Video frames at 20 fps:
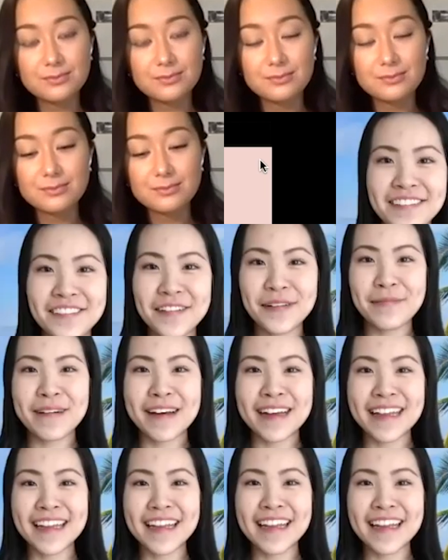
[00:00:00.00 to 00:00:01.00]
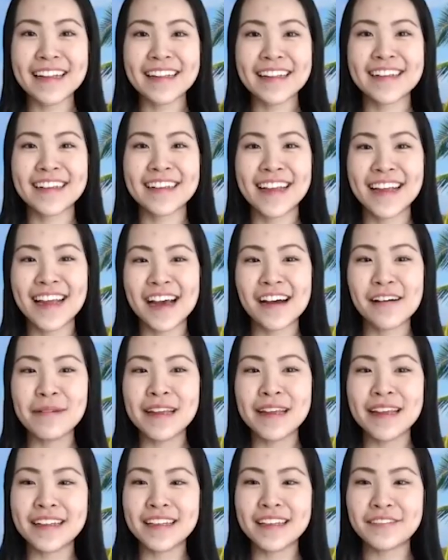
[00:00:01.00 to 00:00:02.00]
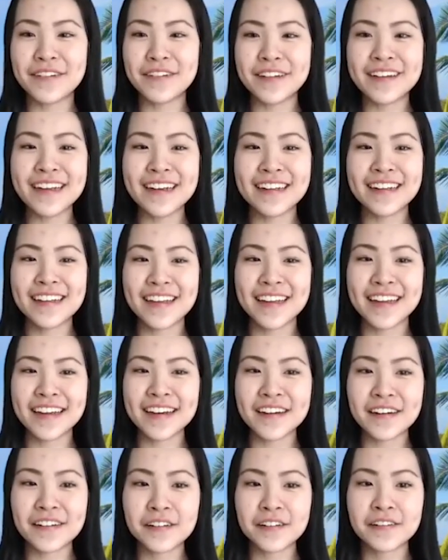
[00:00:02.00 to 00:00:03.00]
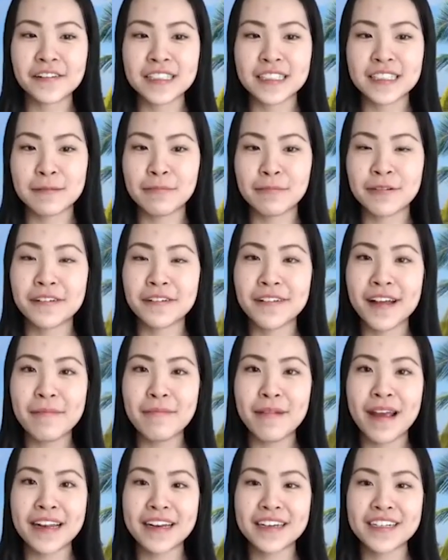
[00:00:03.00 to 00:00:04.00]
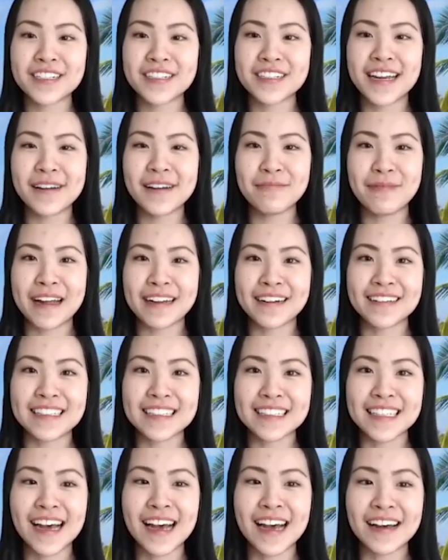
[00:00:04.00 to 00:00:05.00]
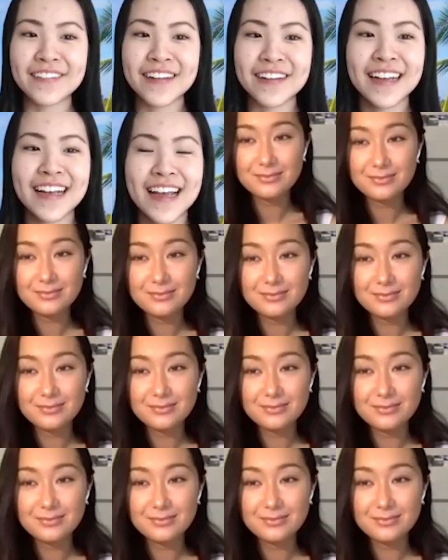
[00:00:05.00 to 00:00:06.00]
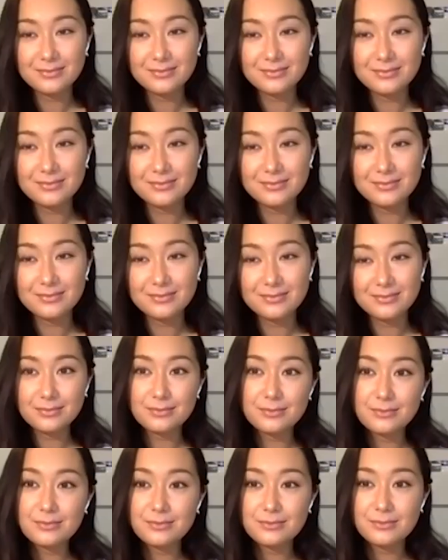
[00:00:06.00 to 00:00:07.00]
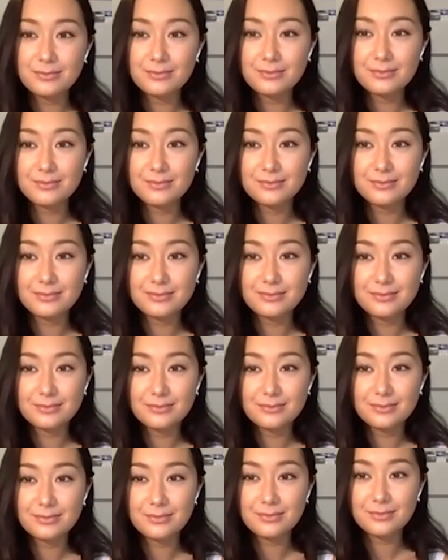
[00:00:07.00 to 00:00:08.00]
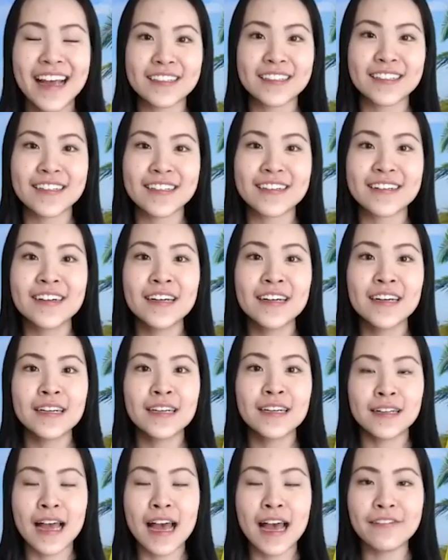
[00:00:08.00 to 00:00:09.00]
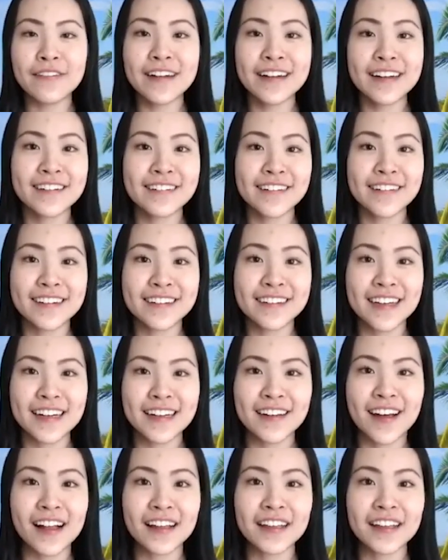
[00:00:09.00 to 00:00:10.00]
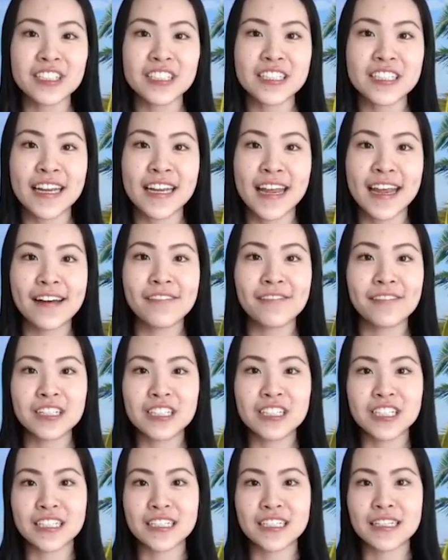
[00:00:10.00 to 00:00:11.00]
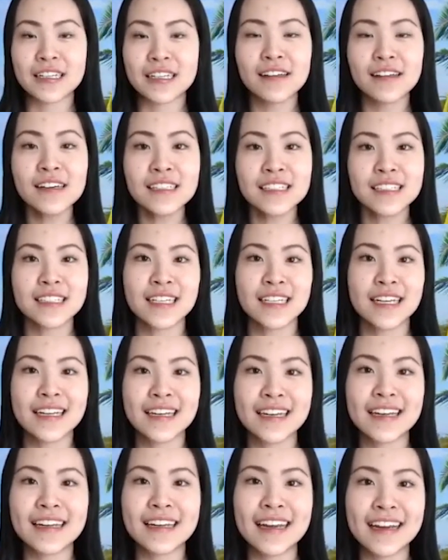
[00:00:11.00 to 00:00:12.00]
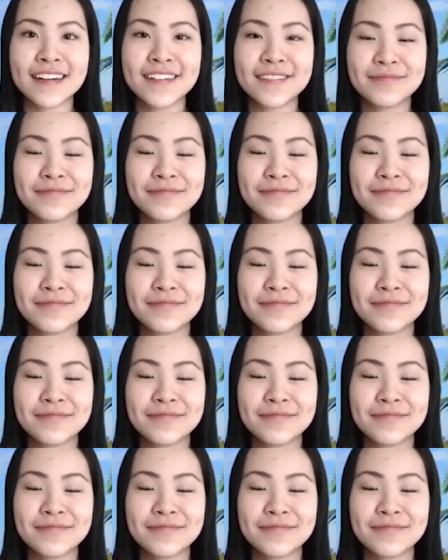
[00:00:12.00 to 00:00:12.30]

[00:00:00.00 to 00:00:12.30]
Hey everybody, today I'll be interviewing Cleo, who is a program manager at Microsoft, and she will be sharing with us her journey to having a career in technology and what she does in the day.